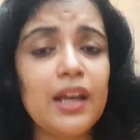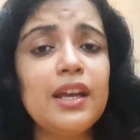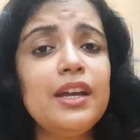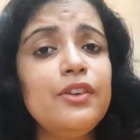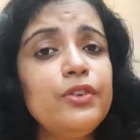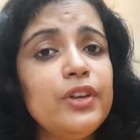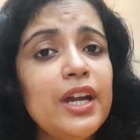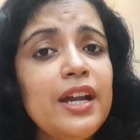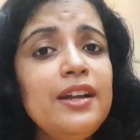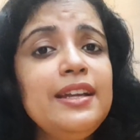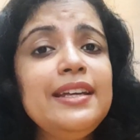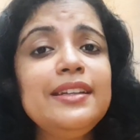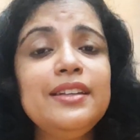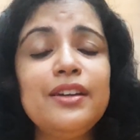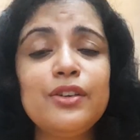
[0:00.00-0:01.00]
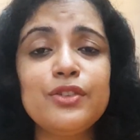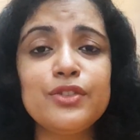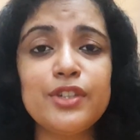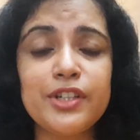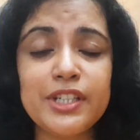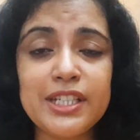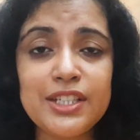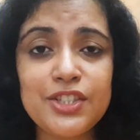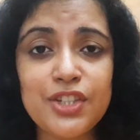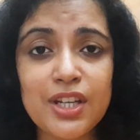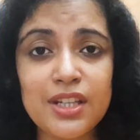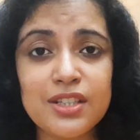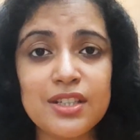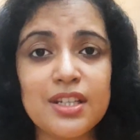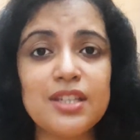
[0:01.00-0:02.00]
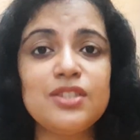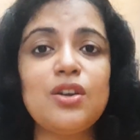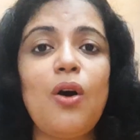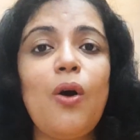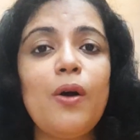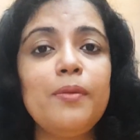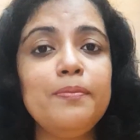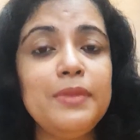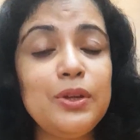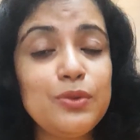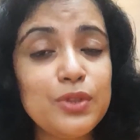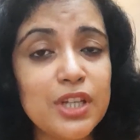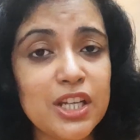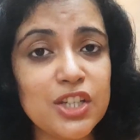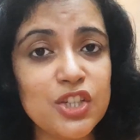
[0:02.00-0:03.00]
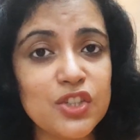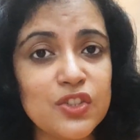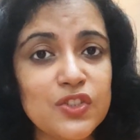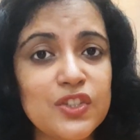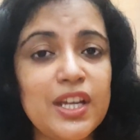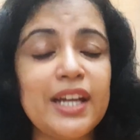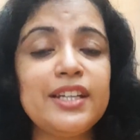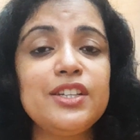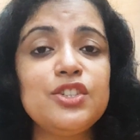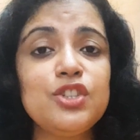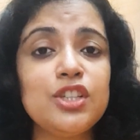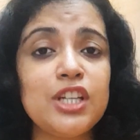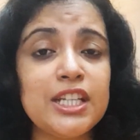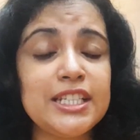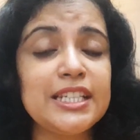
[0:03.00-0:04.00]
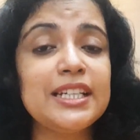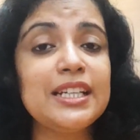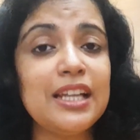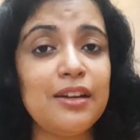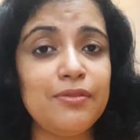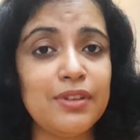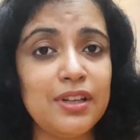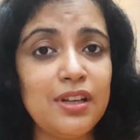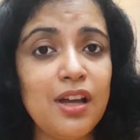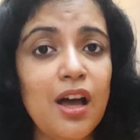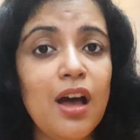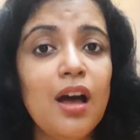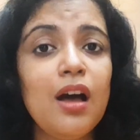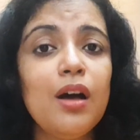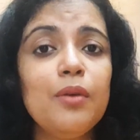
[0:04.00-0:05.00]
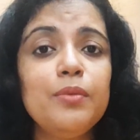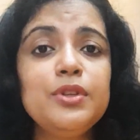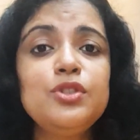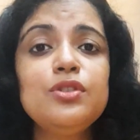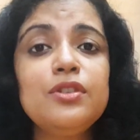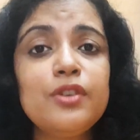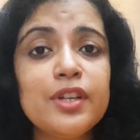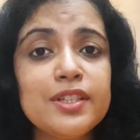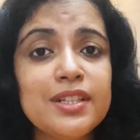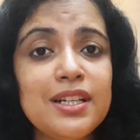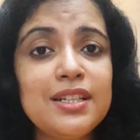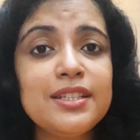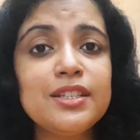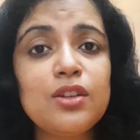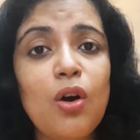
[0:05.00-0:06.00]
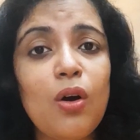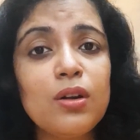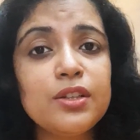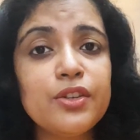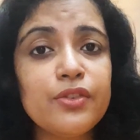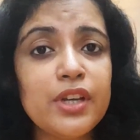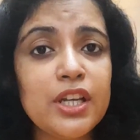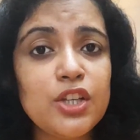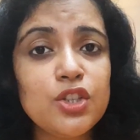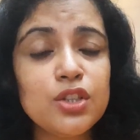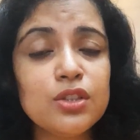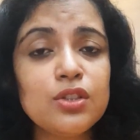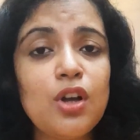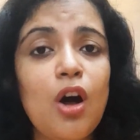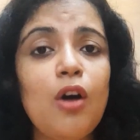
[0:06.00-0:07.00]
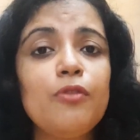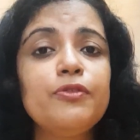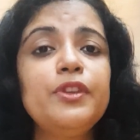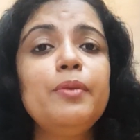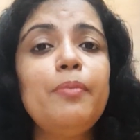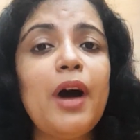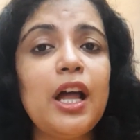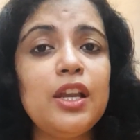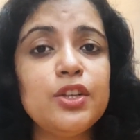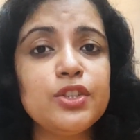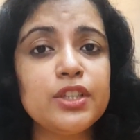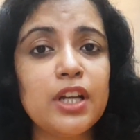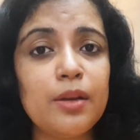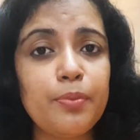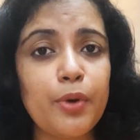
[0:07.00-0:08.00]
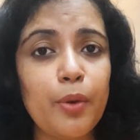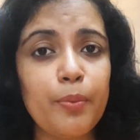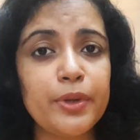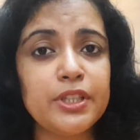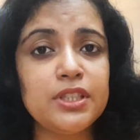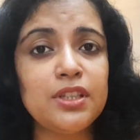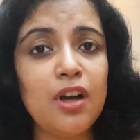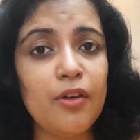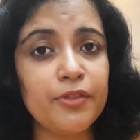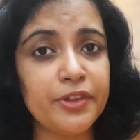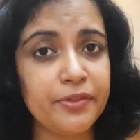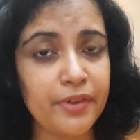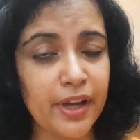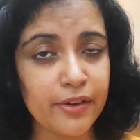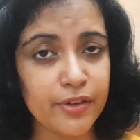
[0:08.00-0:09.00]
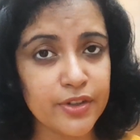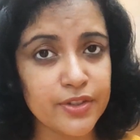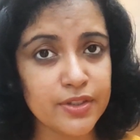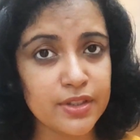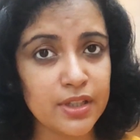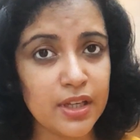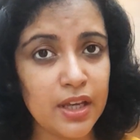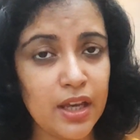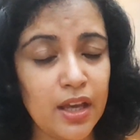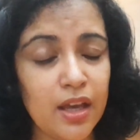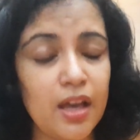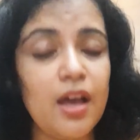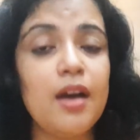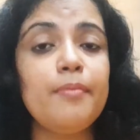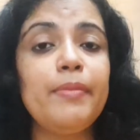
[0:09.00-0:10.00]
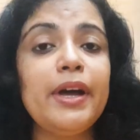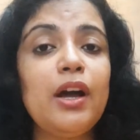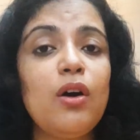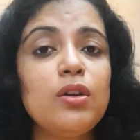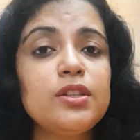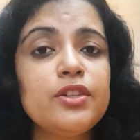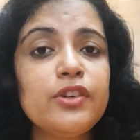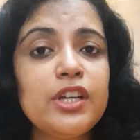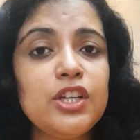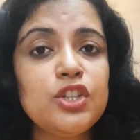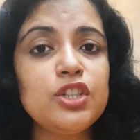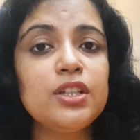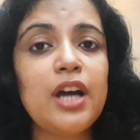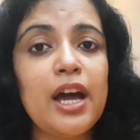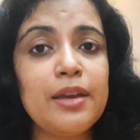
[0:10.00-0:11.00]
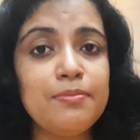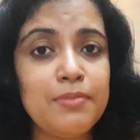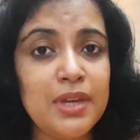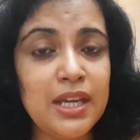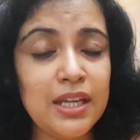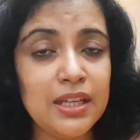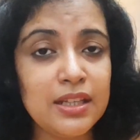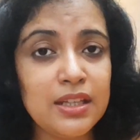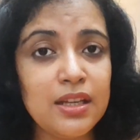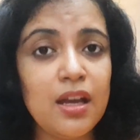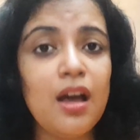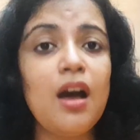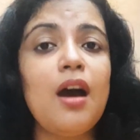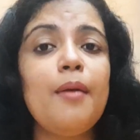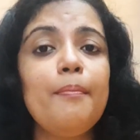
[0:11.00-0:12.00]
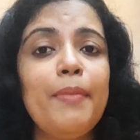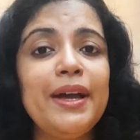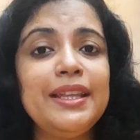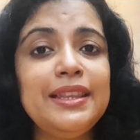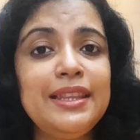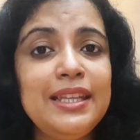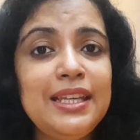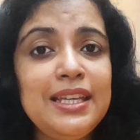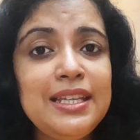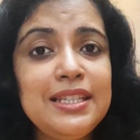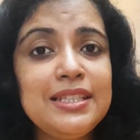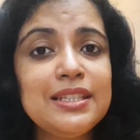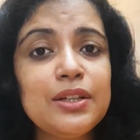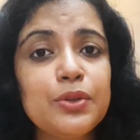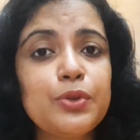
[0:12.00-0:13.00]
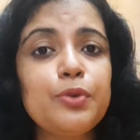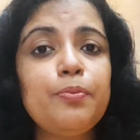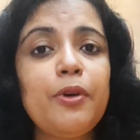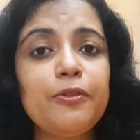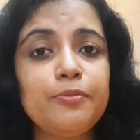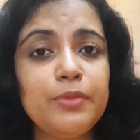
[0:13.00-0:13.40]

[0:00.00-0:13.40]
Rarely there are certain changes or mutations at the genetic level which will result in alteration of the biological property of the virus. By alteration, I mean by these group of